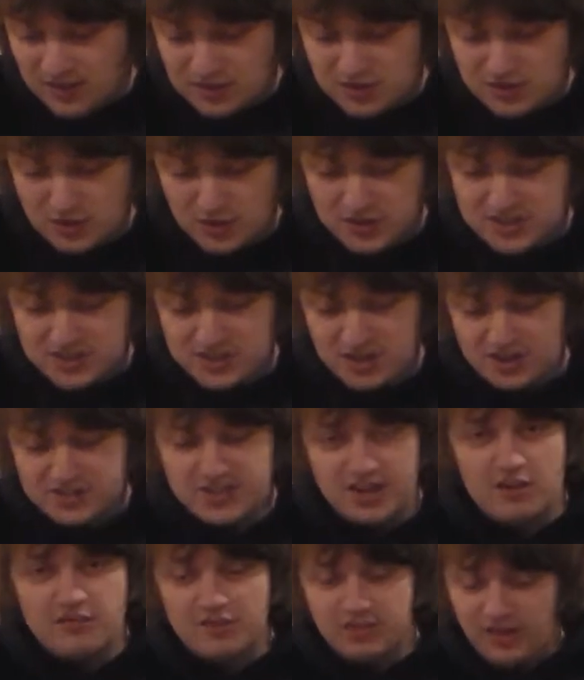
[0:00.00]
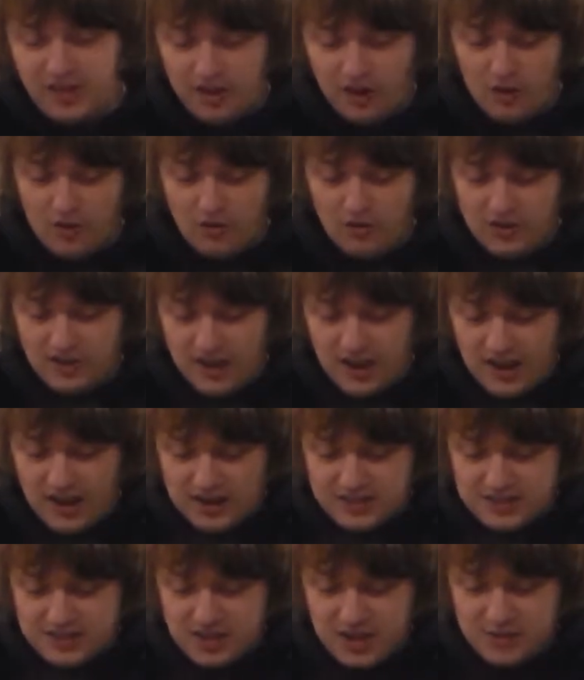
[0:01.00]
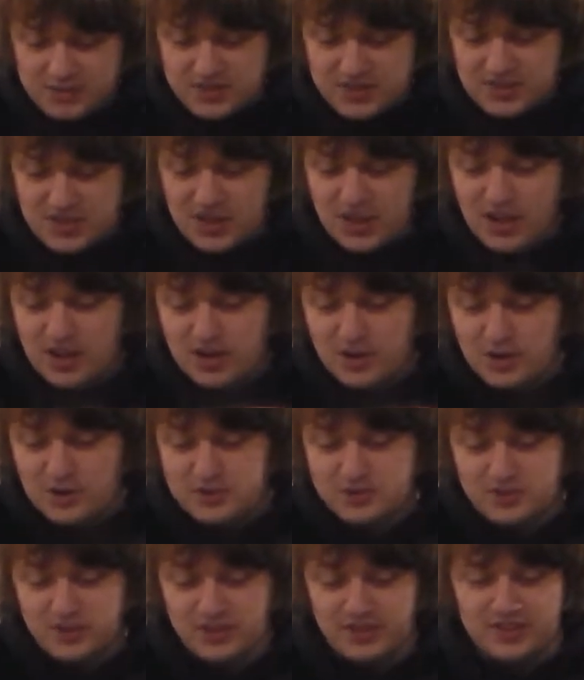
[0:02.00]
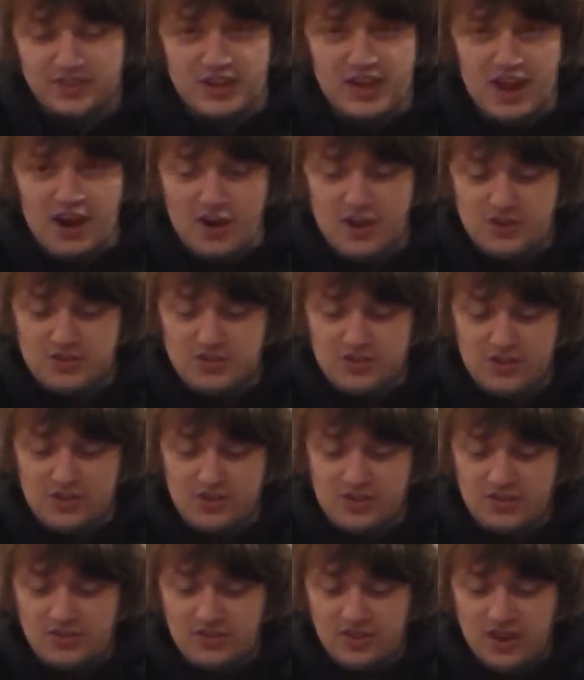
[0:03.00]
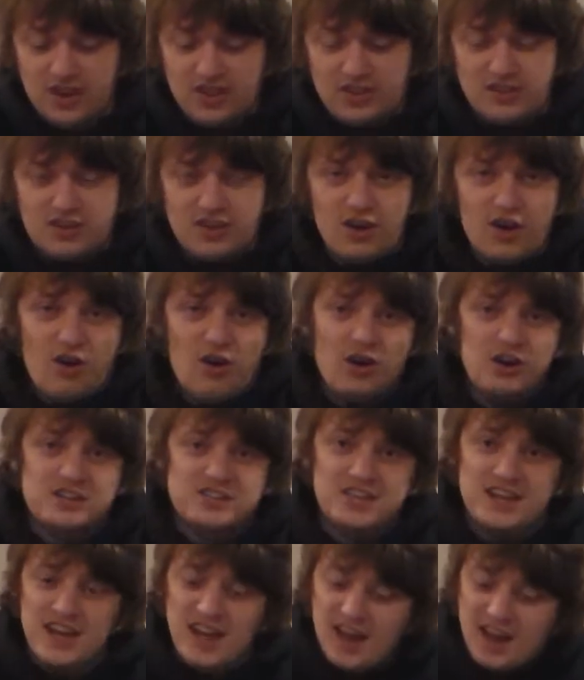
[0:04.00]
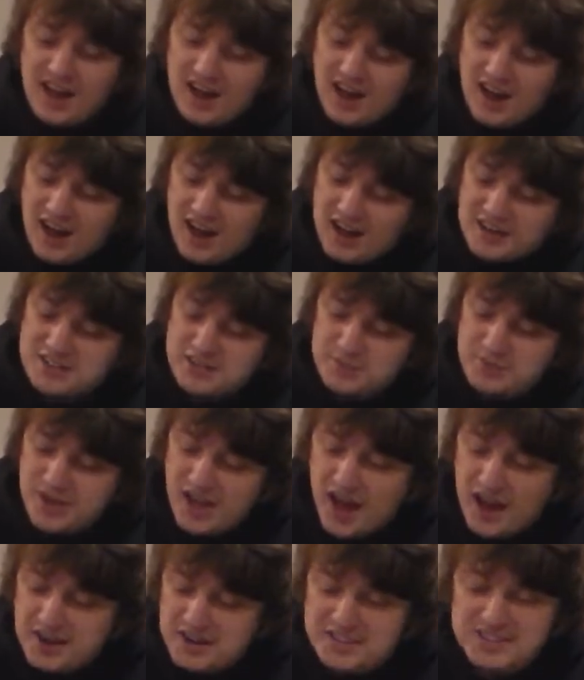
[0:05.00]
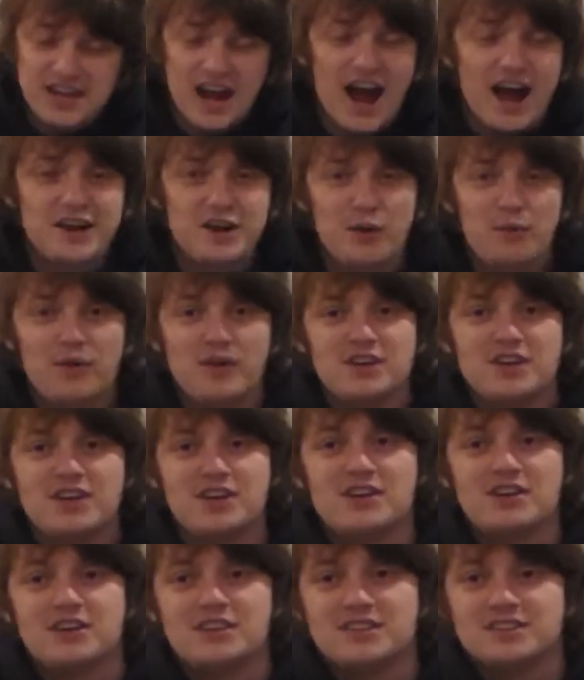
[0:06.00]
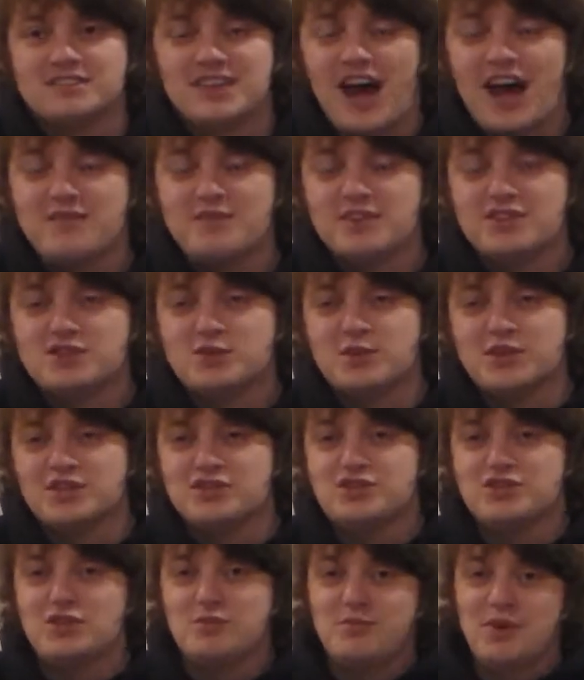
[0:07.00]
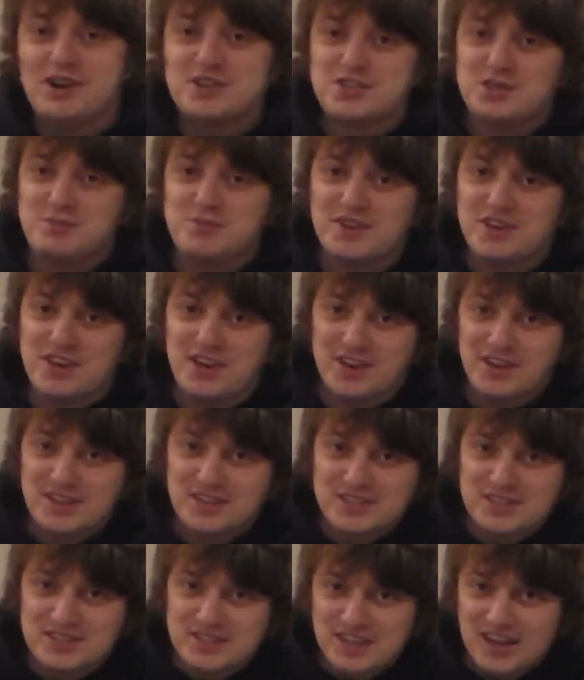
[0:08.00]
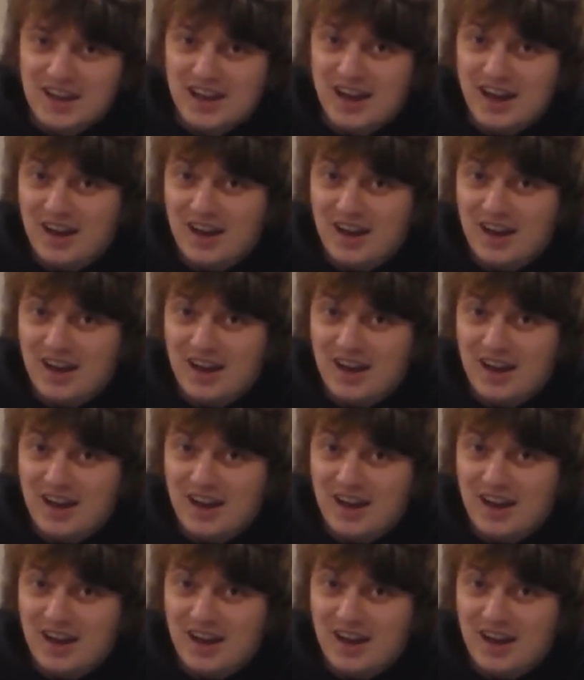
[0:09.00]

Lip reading: So it starts off with like early concepts, goes through like the characters, the art. To be honest, I don't want to dive into it too much because